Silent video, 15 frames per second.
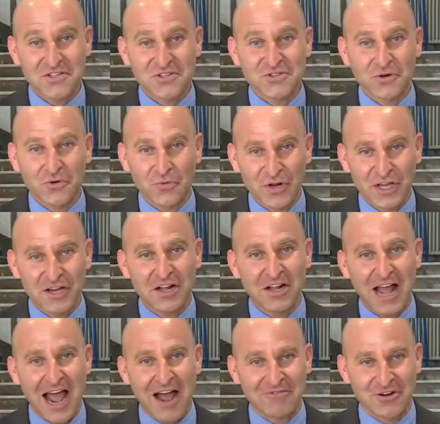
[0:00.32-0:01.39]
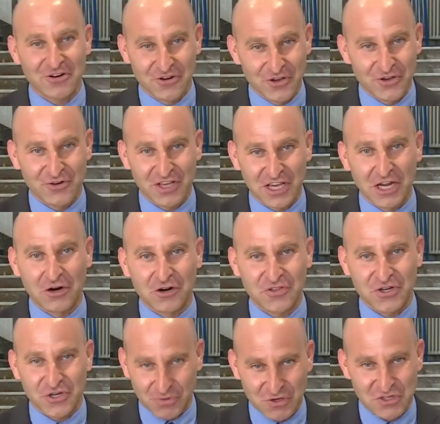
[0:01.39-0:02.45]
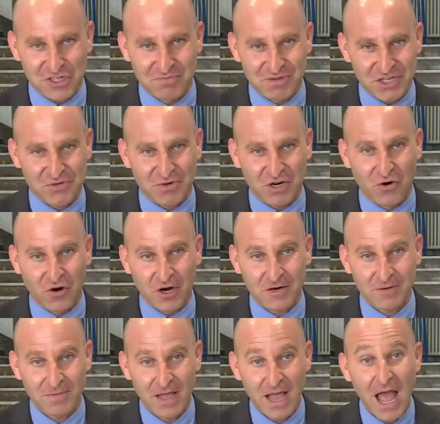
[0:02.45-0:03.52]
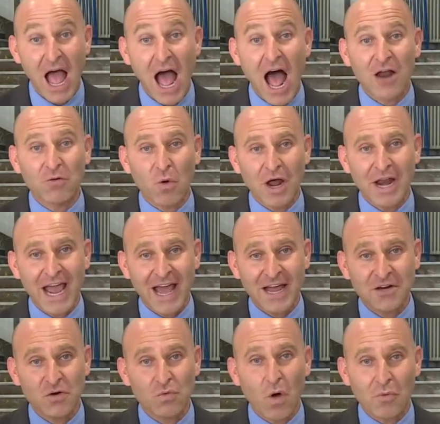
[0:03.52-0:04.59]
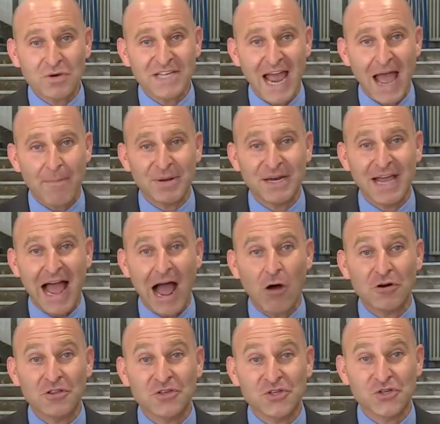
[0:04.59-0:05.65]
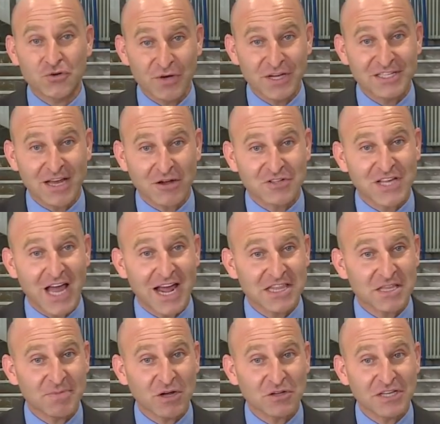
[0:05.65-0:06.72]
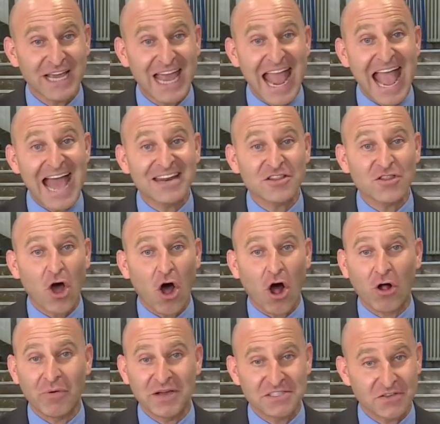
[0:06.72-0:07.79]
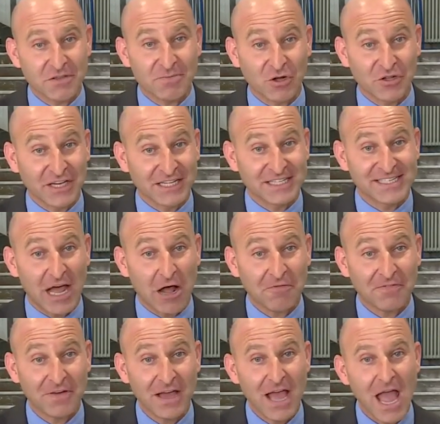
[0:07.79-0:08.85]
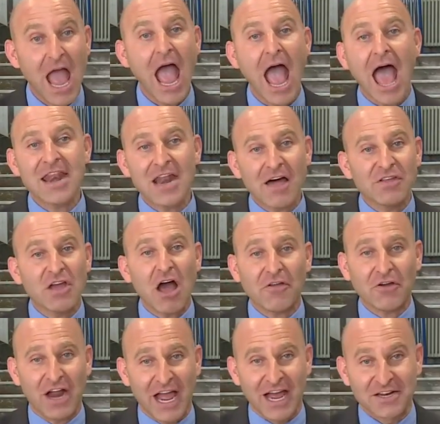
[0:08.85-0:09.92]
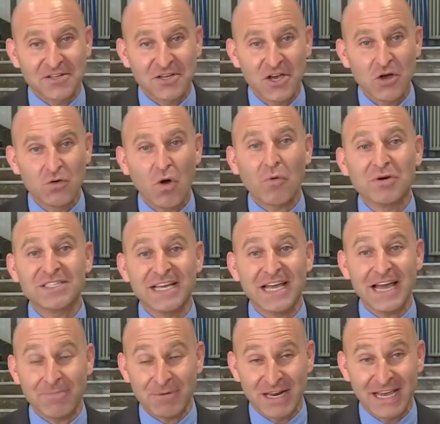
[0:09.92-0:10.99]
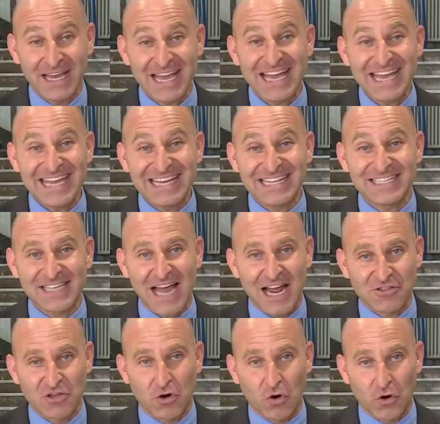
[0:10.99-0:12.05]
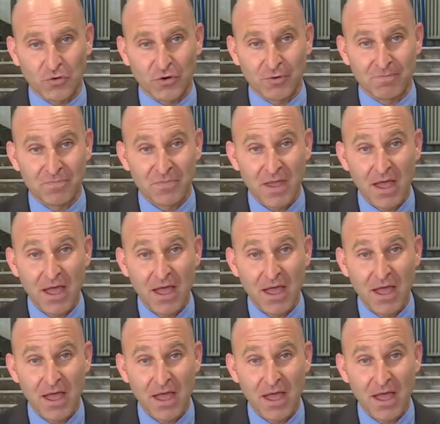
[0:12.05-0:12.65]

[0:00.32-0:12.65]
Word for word: A surreal afternoon here at the Jerusalem District Court. On one hand, what was happening out in the streets outside the building and in the hallways of the building itself, and on the other hand, what was happening inside the courtroom.